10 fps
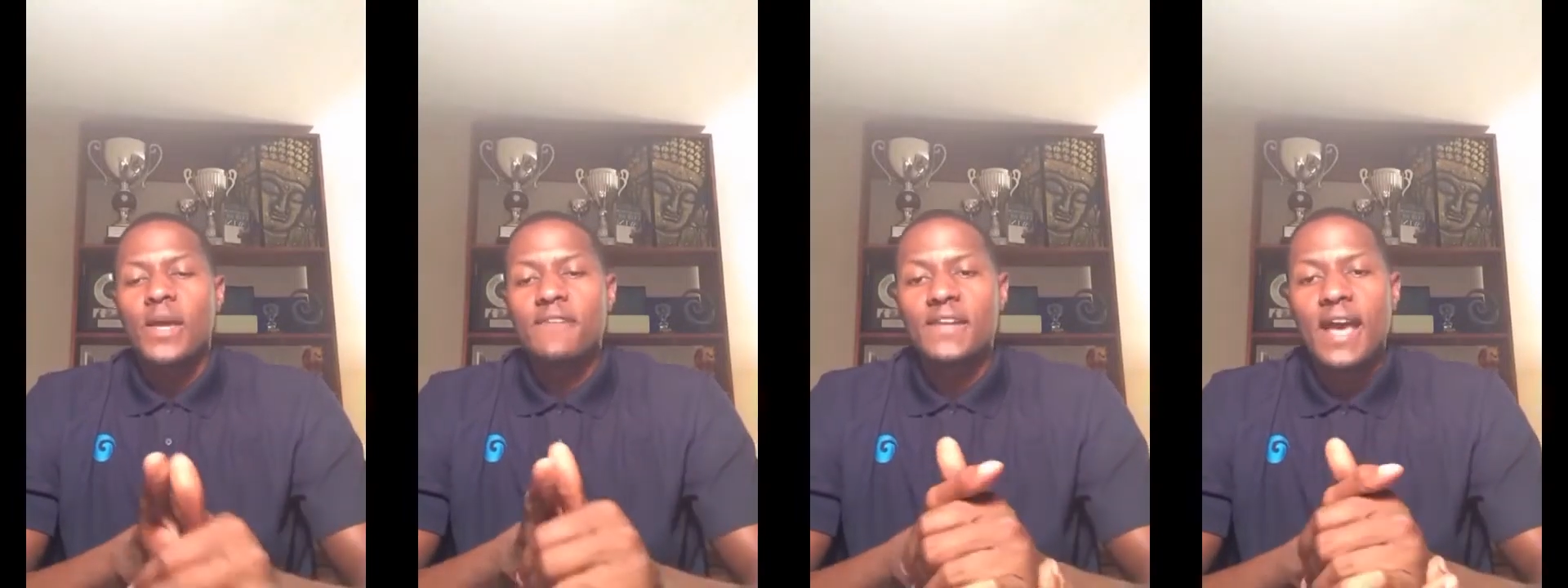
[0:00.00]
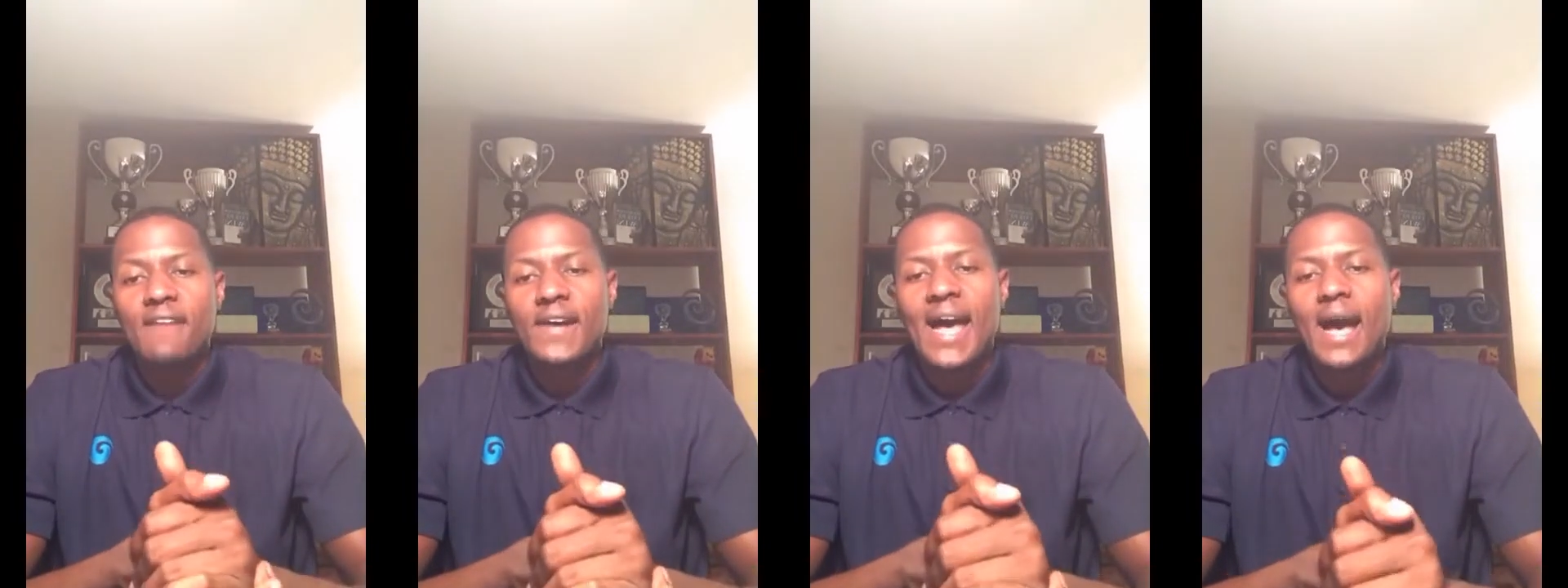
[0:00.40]
We even
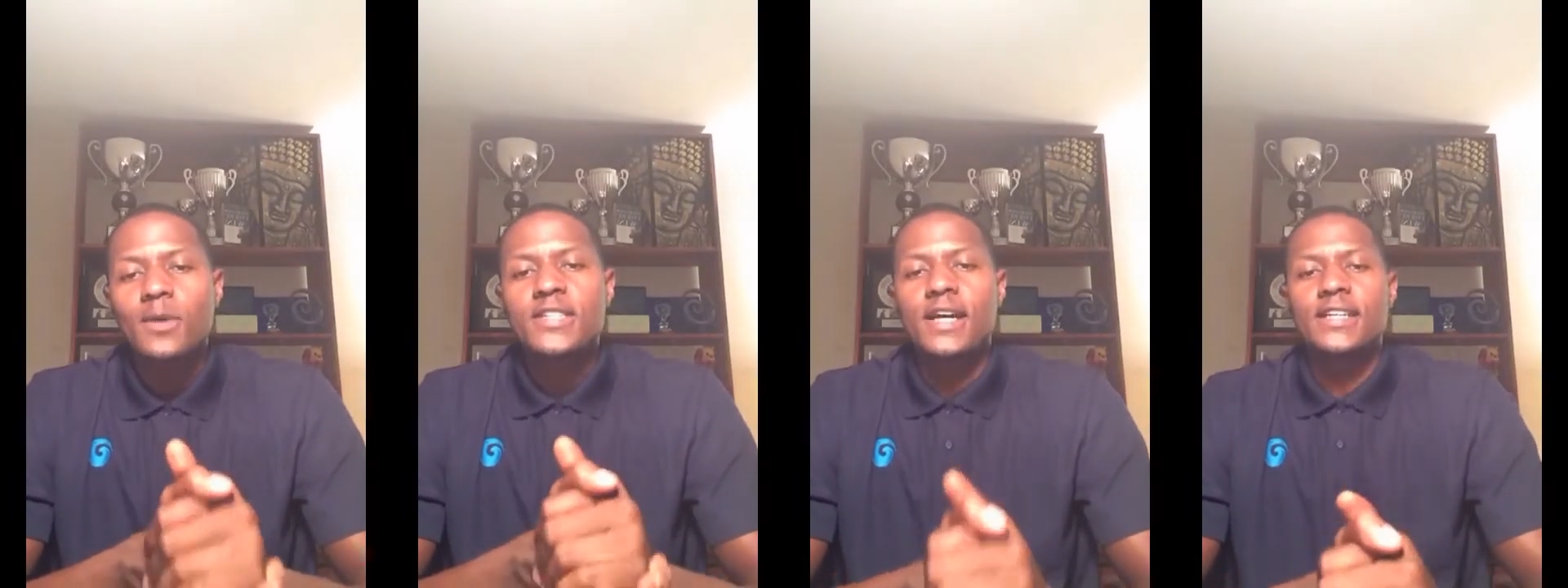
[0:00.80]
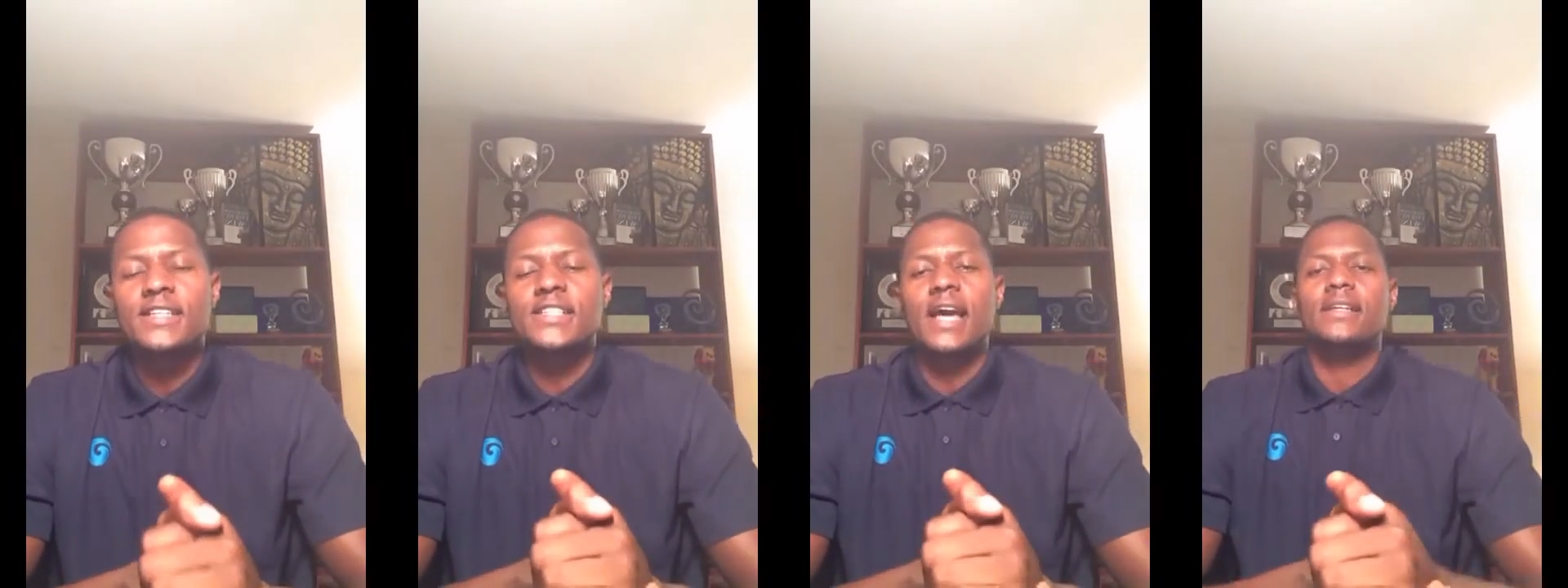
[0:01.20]
have a house
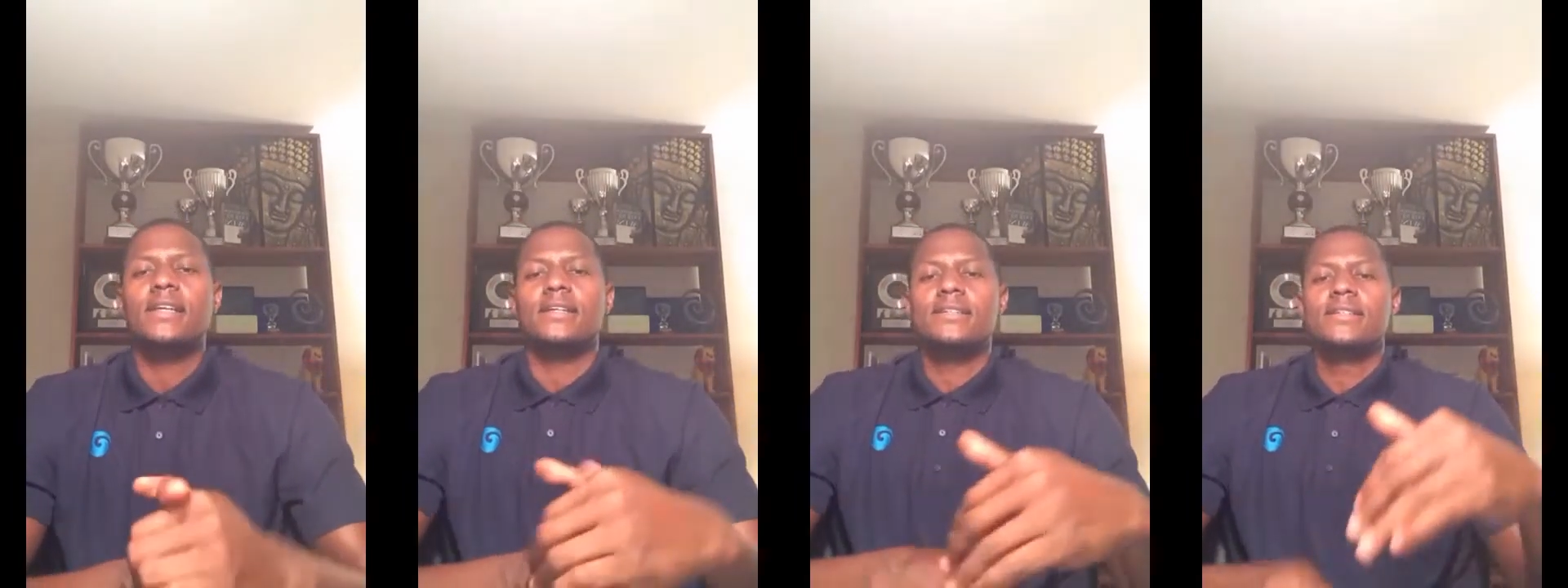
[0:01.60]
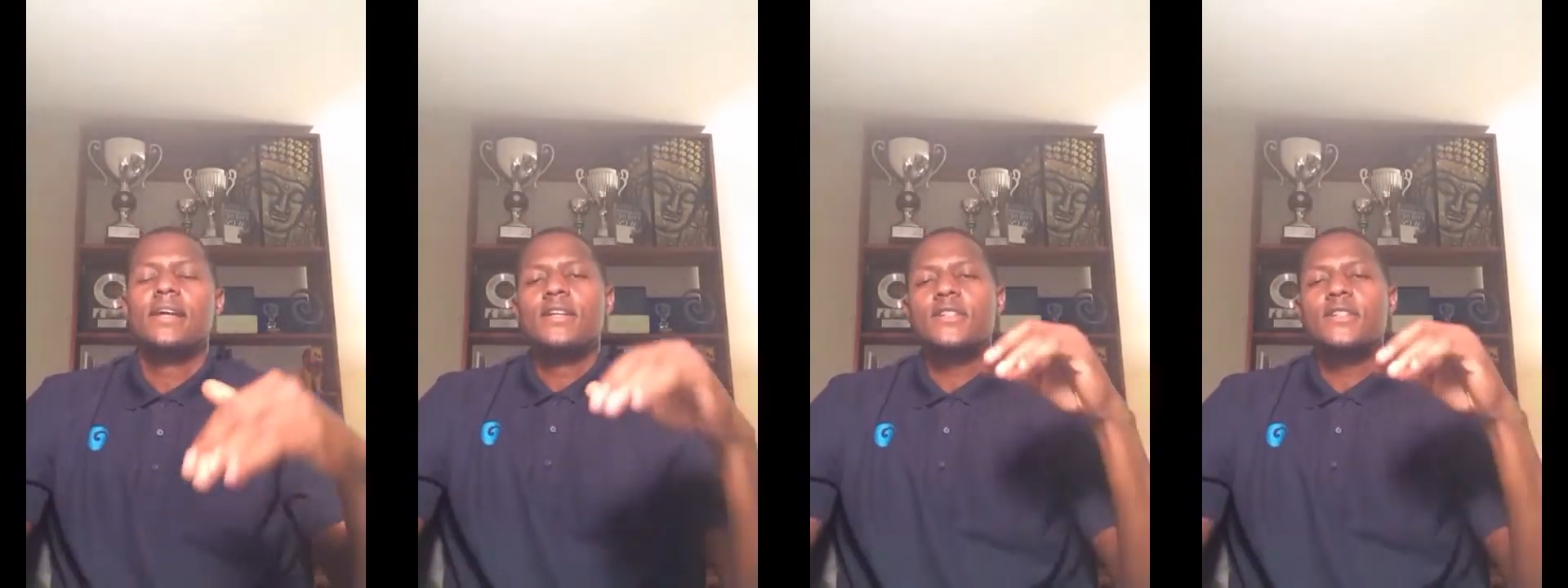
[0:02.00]
hunting checklist